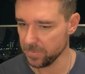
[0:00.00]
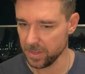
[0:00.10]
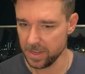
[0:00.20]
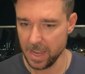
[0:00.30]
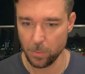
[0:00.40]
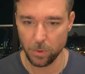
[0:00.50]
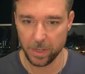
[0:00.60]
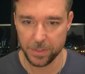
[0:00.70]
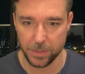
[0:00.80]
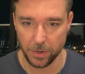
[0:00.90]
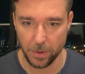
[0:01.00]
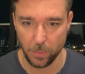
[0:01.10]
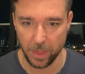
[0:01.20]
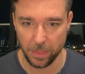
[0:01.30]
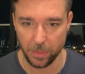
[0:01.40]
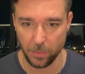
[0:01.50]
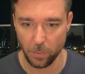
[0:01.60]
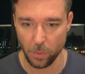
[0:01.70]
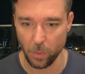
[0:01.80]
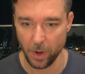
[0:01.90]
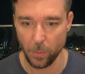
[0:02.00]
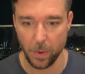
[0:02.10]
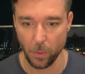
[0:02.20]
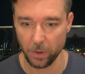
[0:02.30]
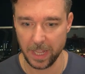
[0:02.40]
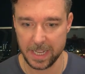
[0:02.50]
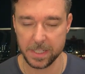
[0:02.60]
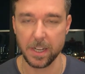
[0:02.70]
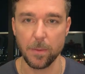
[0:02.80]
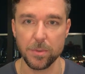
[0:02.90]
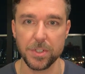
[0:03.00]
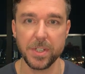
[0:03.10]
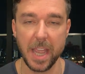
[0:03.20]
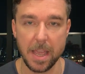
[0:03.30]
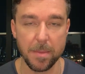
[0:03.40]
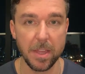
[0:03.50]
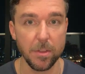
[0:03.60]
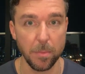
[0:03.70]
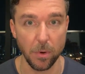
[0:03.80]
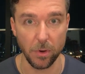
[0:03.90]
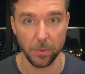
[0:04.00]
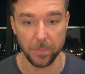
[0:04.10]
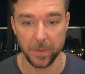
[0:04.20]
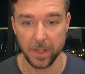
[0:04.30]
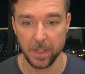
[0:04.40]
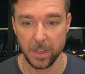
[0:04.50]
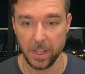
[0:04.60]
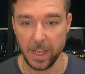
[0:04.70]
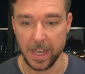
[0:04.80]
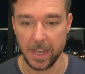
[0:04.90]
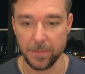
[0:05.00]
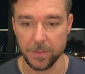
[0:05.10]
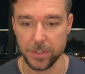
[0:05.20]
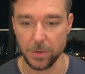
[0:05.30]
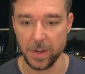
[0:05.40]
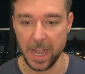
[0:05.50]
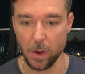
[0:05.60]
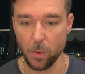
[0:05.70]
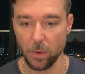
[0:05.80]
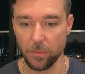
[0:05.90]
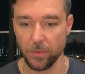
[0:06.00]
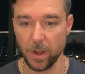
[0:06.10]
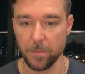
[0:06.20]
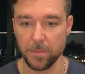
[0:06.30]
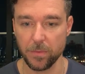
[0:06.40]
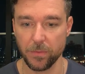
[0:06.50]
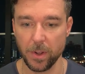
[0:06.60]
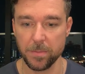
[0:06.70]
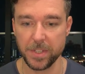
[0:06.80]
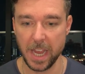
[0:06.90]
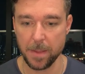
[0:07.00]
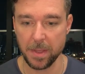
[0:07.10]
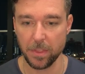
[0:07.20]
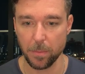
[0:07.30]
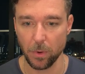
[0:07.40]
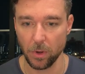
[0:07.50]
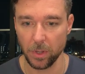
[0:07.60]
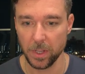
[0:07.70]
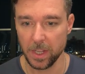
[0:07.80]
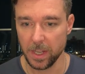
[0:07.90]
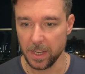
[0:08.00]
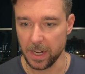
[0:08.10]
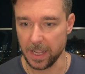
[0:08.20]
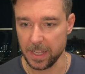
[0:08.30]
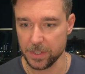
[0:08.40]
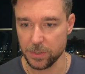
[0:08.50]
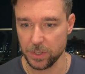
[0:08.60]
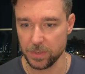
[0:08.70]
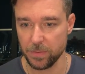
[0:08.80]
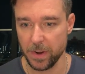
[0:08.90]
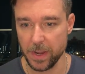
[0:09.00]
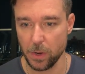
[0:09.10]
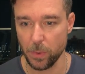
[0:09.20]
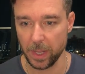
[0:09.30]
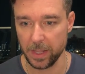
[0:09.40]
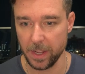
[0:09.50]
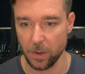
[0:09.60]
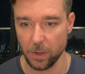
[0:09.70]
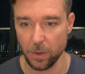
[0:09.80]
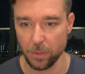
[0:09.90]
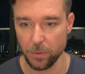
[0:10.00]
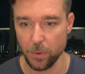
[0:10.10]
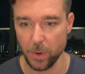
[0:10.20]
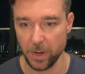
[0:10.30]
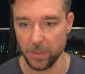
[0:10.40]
get started with where we were last time, was taming the bull. And so now from taming the bull, and I guess just very quickly, I'll go through